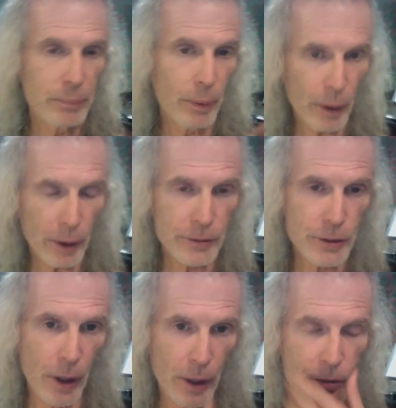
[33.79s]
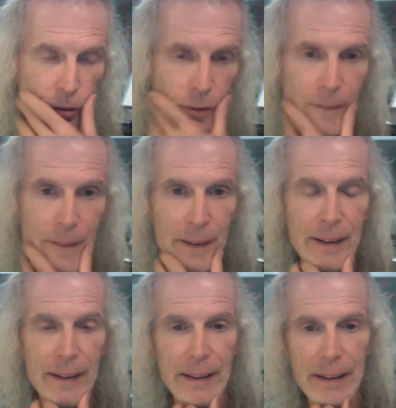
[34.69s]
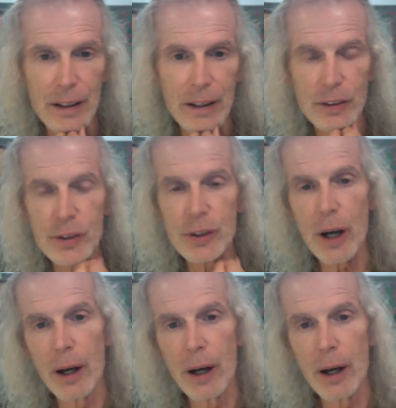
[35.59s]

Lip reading: part of songs is